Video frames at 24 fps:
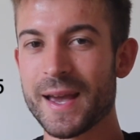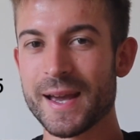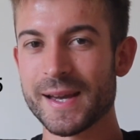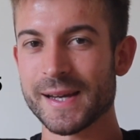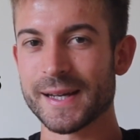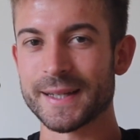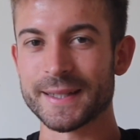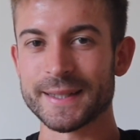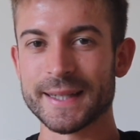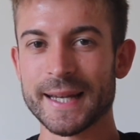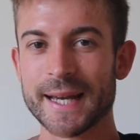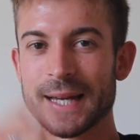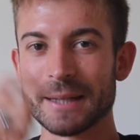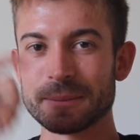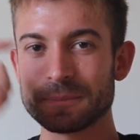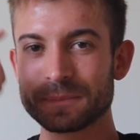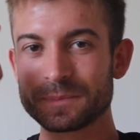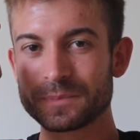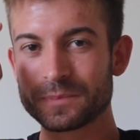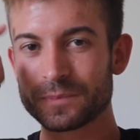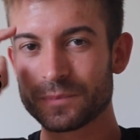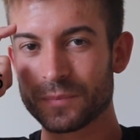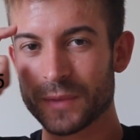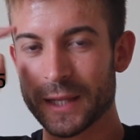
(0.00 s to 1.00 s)
And again,
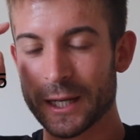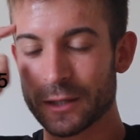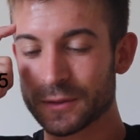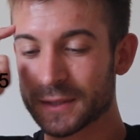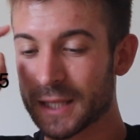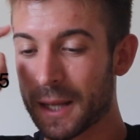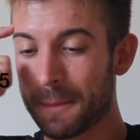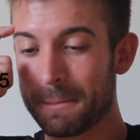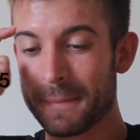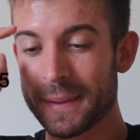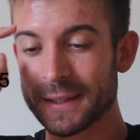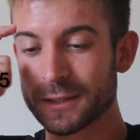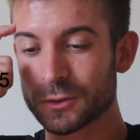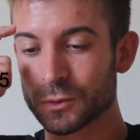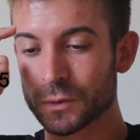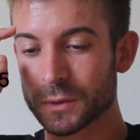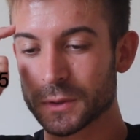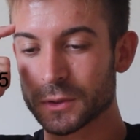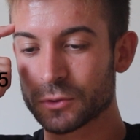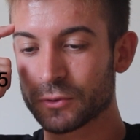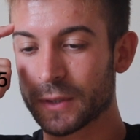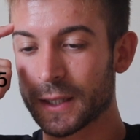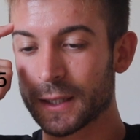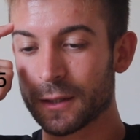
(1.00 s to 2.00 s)
that was that mental
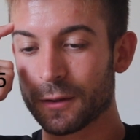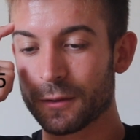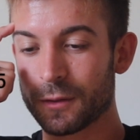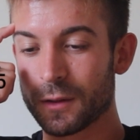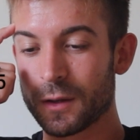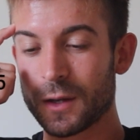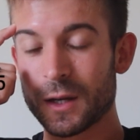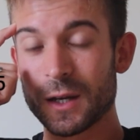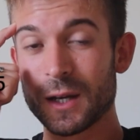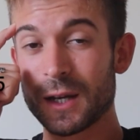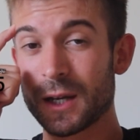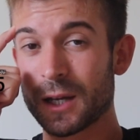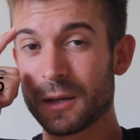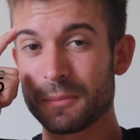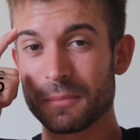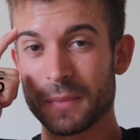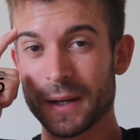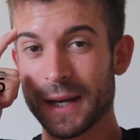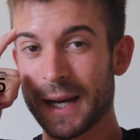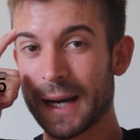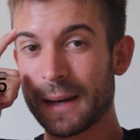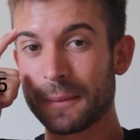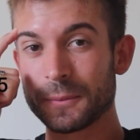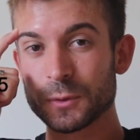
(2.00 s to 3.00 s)
strength. My
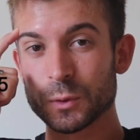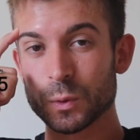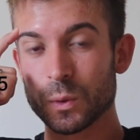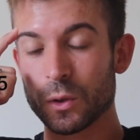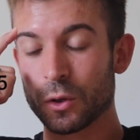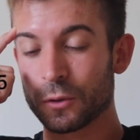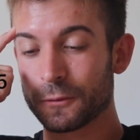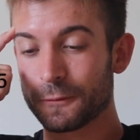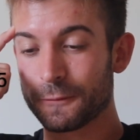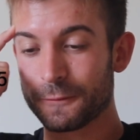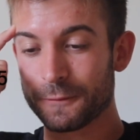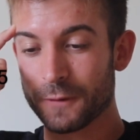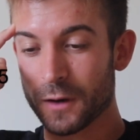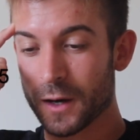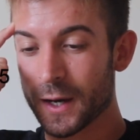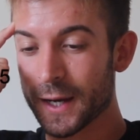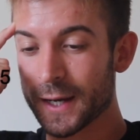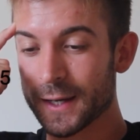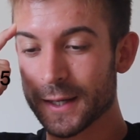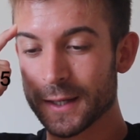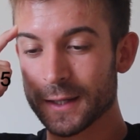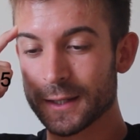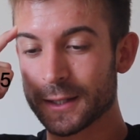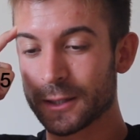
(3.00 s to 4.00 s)
abs were on
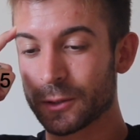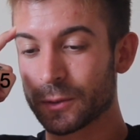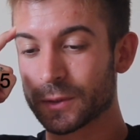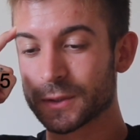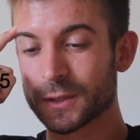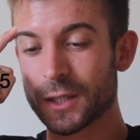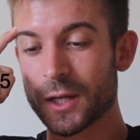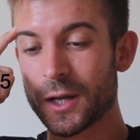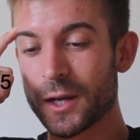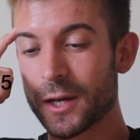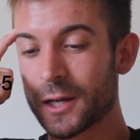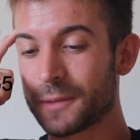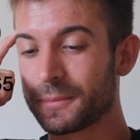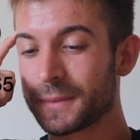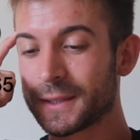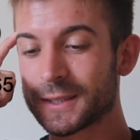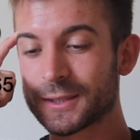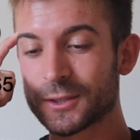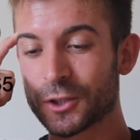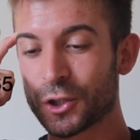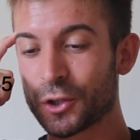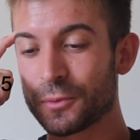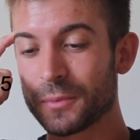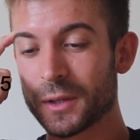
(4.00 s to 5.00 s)
fire, it was hurting me
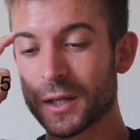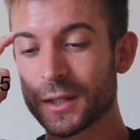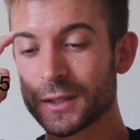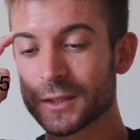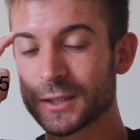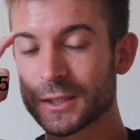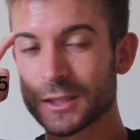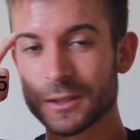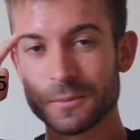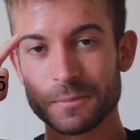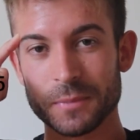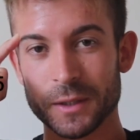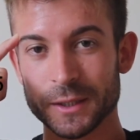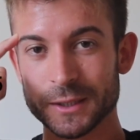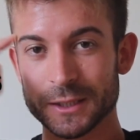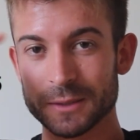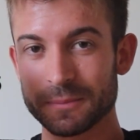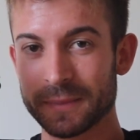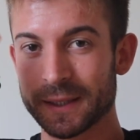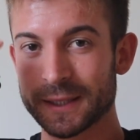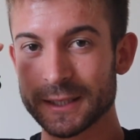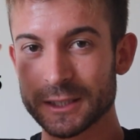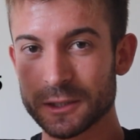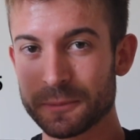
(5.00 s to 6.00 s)
so much, but I just
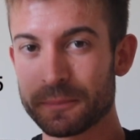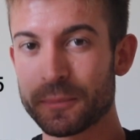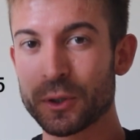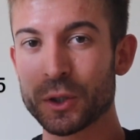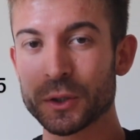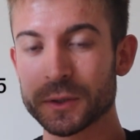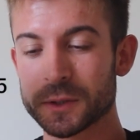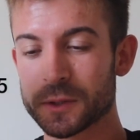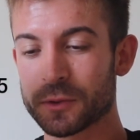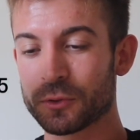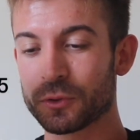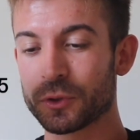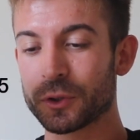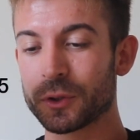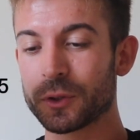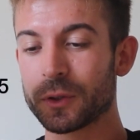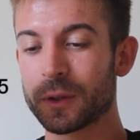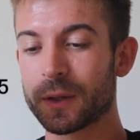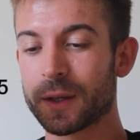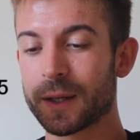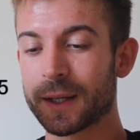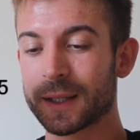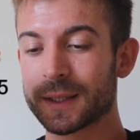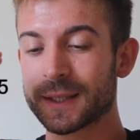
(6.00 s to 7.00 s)
managed to push through
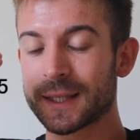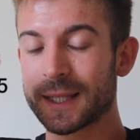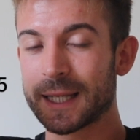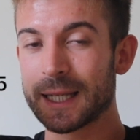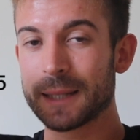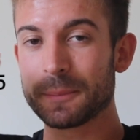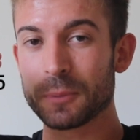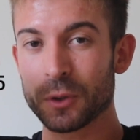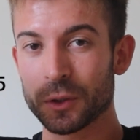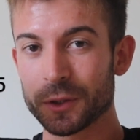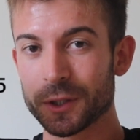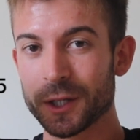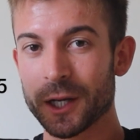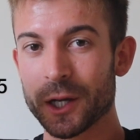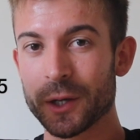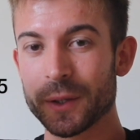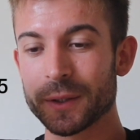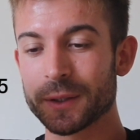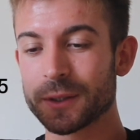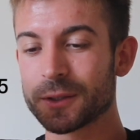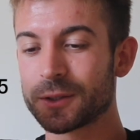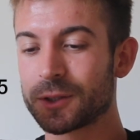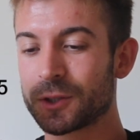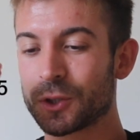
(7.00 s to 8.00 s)
and keep on
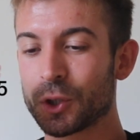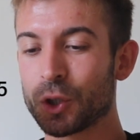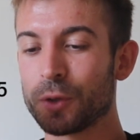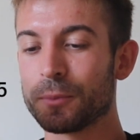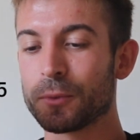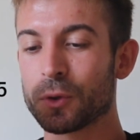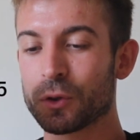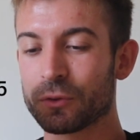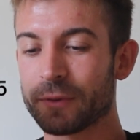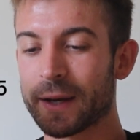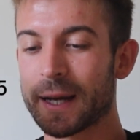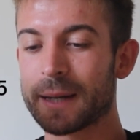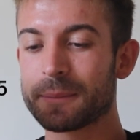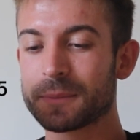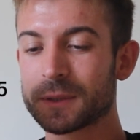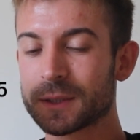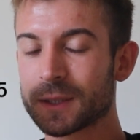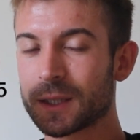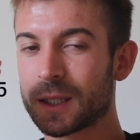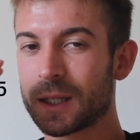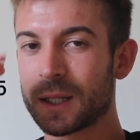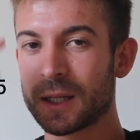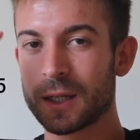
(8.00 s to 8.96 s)
going, do more reps.